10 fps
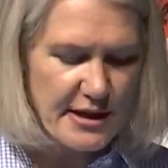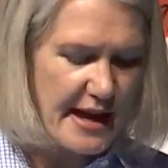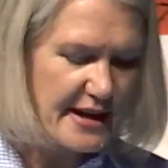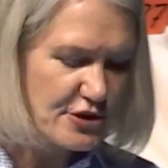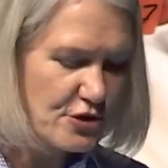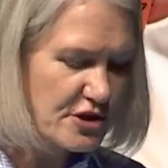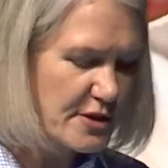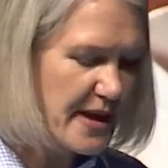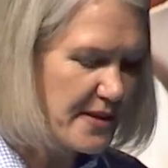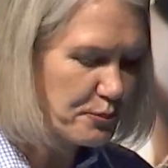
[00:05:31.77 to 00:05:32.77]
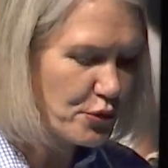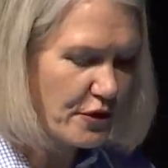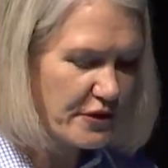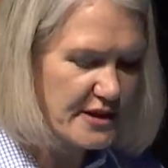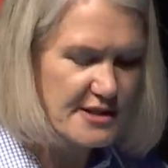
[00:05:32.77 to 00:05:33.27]
Anna talked about
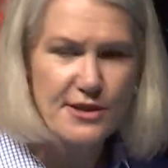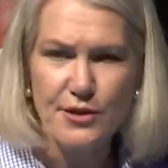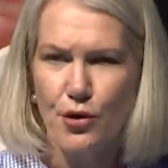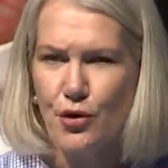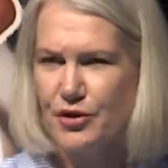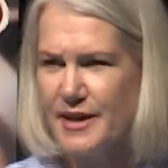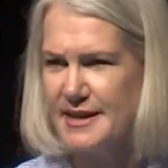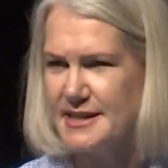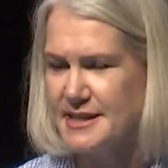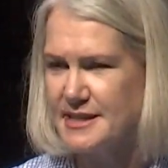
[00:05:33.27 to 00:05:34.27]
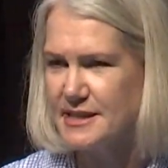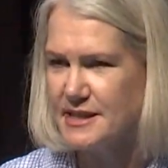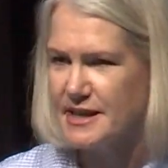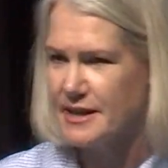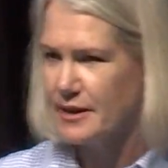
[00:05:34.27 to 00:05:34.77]
provenance and
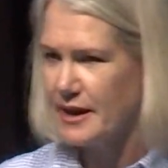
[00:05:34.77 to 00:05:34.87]
authenticity.